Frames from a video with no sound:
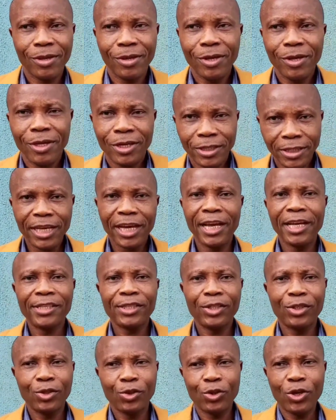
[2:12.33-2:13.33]

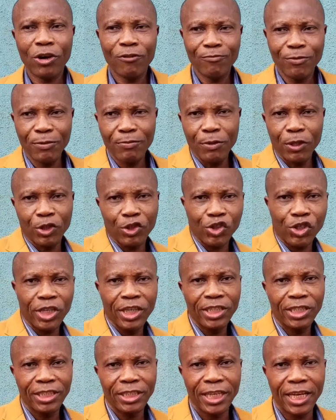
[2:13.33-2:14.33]
Yes, you have been
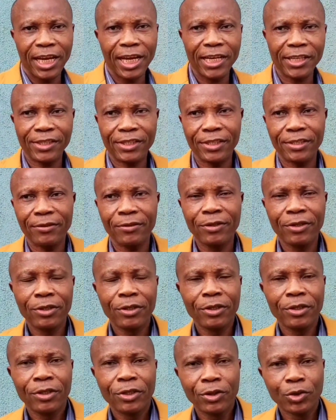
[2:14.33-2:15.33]
betrayed. Yes,
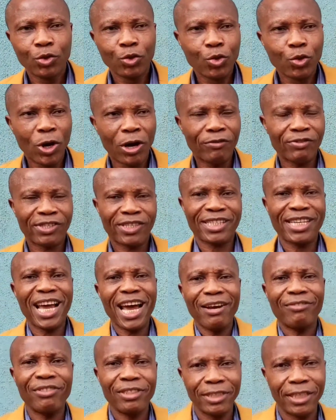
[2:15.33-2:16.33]
you have
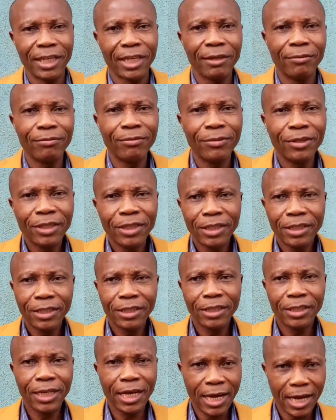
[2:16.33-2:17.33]
served them.
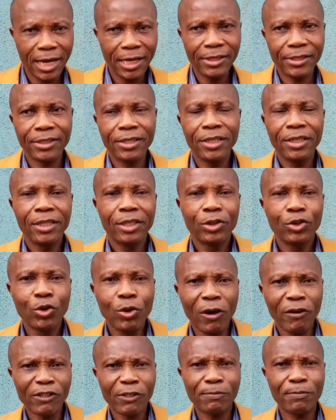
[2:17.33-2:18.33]
Yes, you
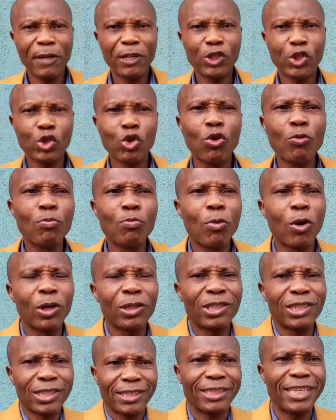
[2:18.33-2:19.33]
have spent so
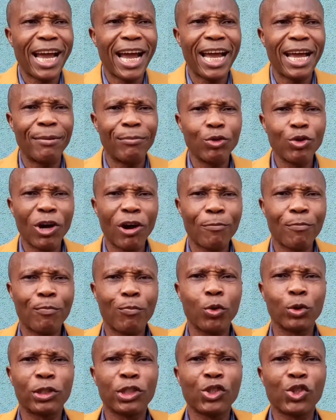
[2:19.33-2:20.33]
much time. You have
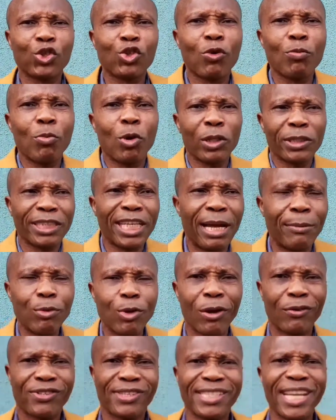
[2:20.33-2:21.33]
put in so much time. You
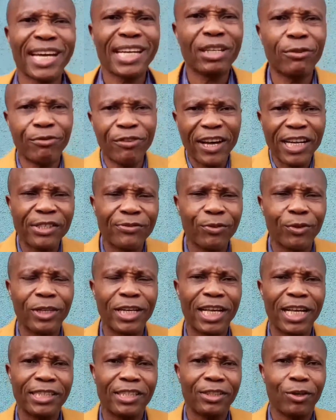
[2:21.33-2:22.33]
have sacrificed for
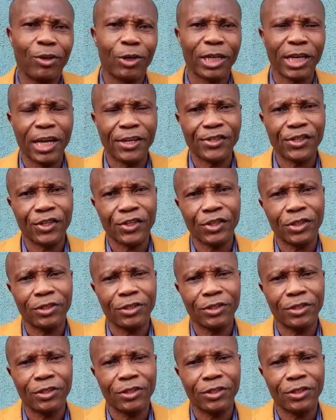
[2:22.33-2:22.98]
that organization.